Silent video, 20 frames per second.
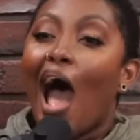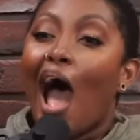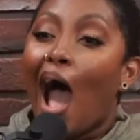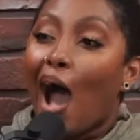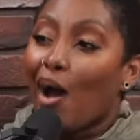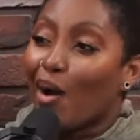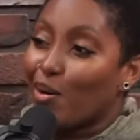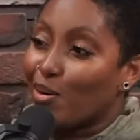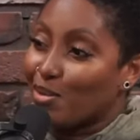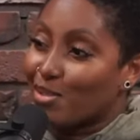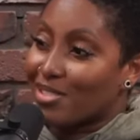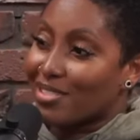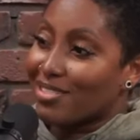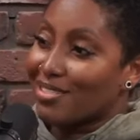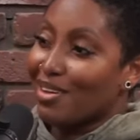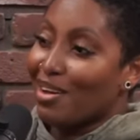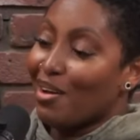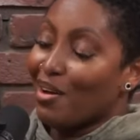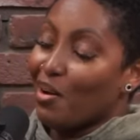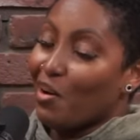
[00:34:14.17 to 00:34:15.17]
house
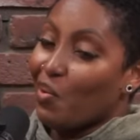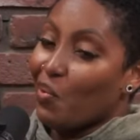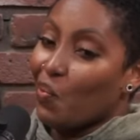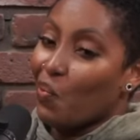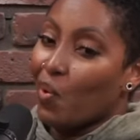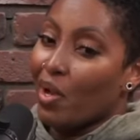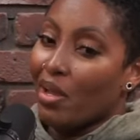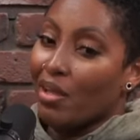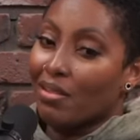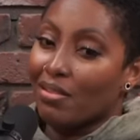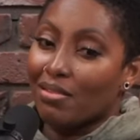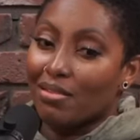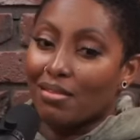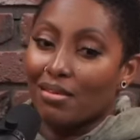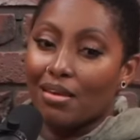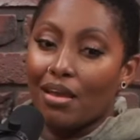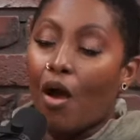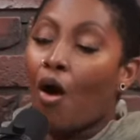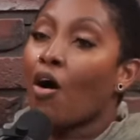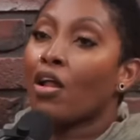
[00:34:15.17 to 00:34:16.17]
uh, with
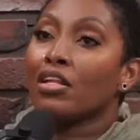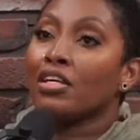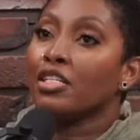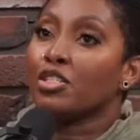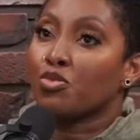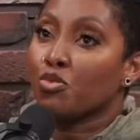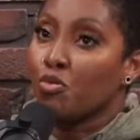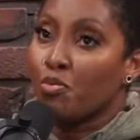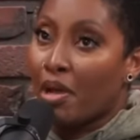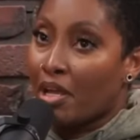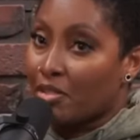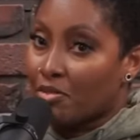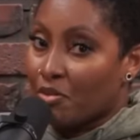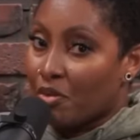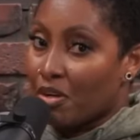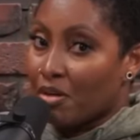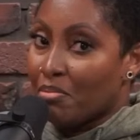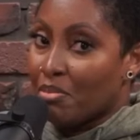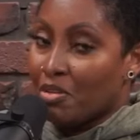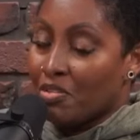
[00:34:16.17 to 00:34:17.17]
eh, all of his roommates
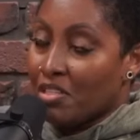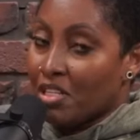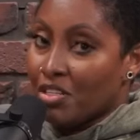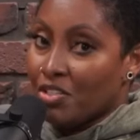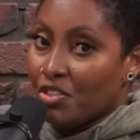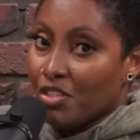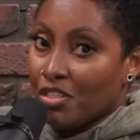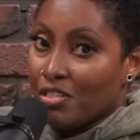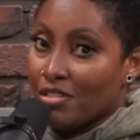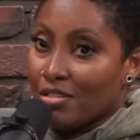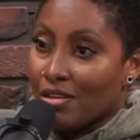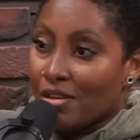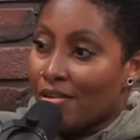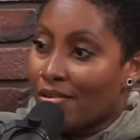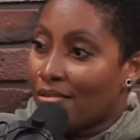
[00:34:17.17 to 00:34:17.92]
were musicians. Mm-hmm.